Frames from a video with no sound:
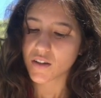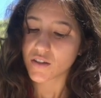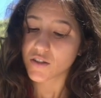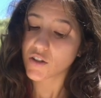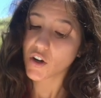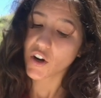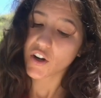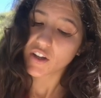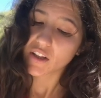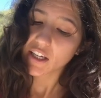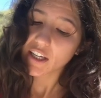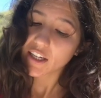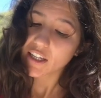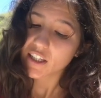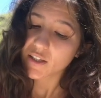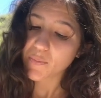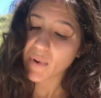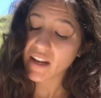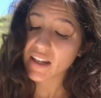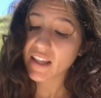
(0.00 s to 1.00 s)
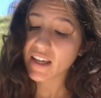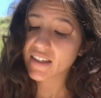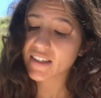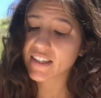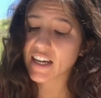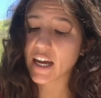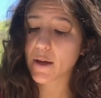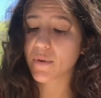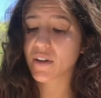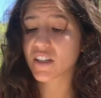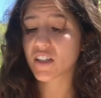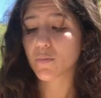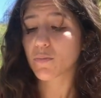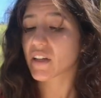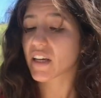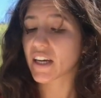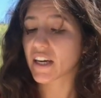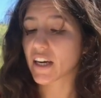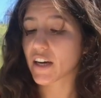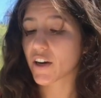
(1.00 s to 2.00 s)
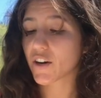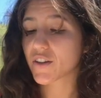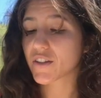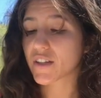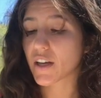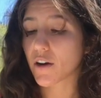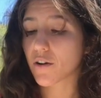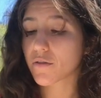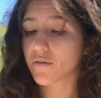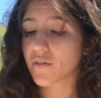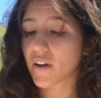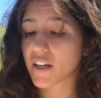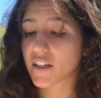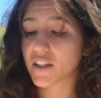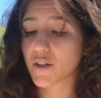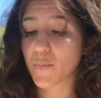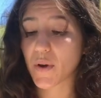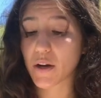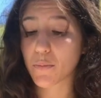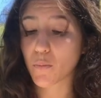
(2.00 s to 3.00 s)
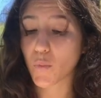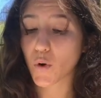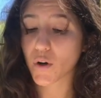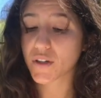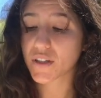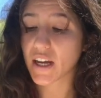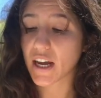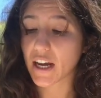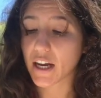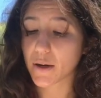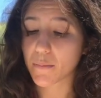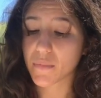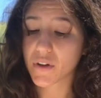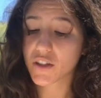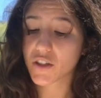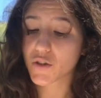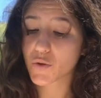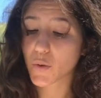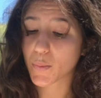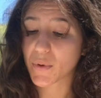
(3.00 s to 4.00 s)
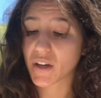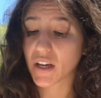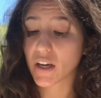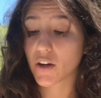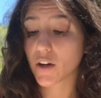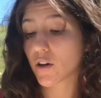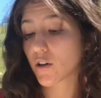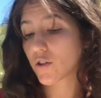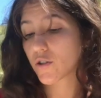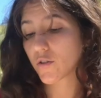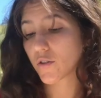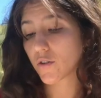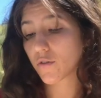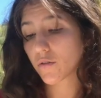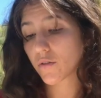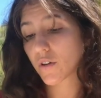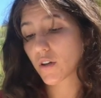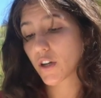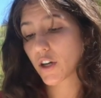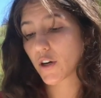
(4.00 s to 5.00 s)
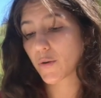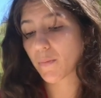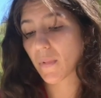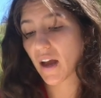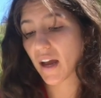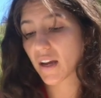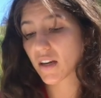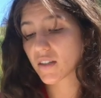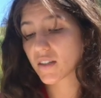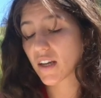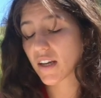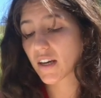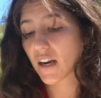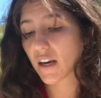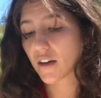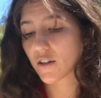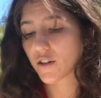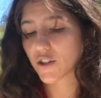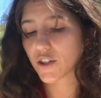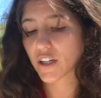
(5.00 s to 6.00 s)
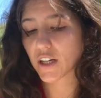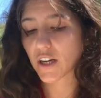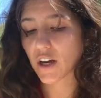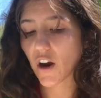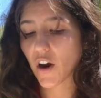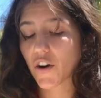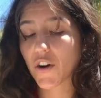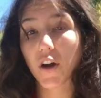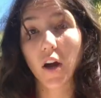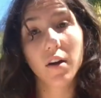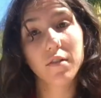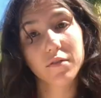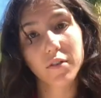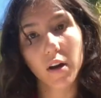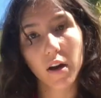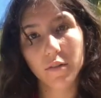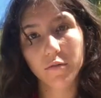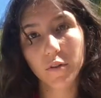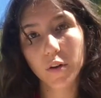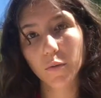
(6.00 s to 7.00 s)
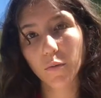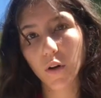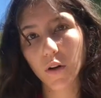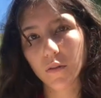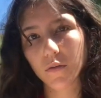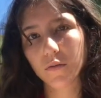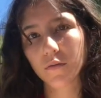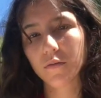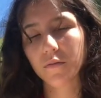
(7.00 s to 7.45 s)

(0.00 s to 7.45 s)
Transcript: Darling, spend less time explaining yourself and spend more time swimming in your truth. Your mind and energy are not for everyone.